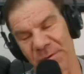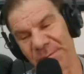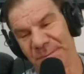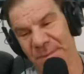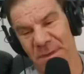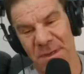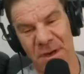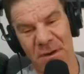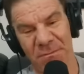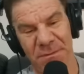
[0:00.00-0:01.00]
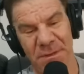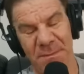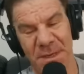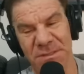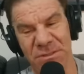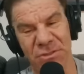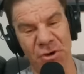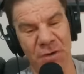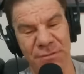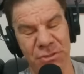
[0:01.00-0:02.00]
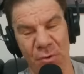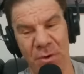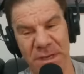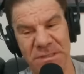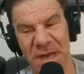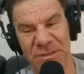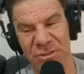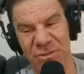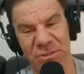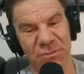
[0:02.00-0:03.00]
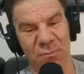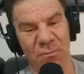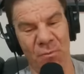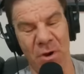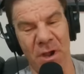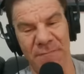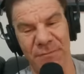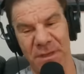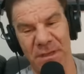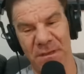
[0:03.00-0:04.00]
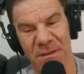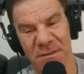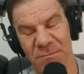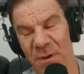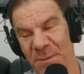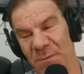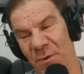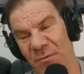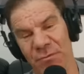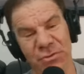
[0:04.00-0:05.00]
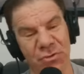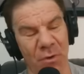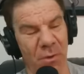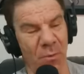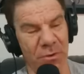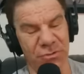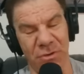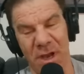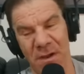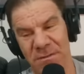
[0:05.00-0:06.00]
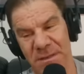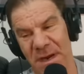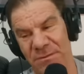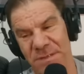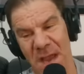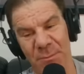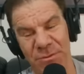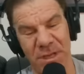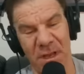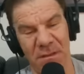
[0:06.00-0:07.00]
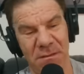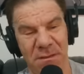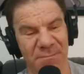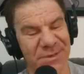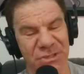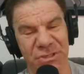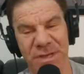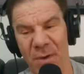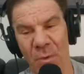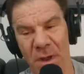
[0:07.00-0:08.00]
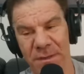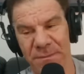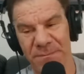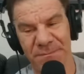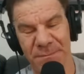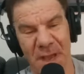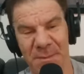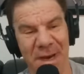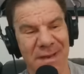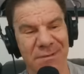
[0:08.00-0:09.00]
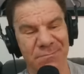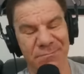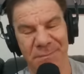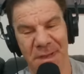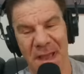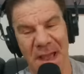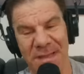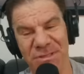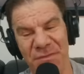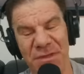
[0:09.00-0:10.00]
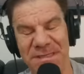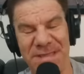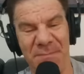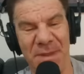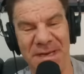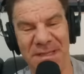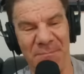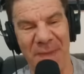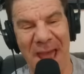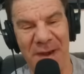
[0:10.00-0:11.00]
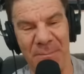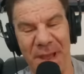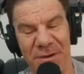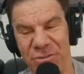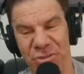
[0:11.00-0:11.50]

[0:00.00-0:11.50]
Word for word: So, you know, I mean, it's the start of a story. It's not just this one off thing. I mean, whether the story works or not, that uh, time will tell. But it's just day one. I mean, I didn't. It's nothing to say anything bad about.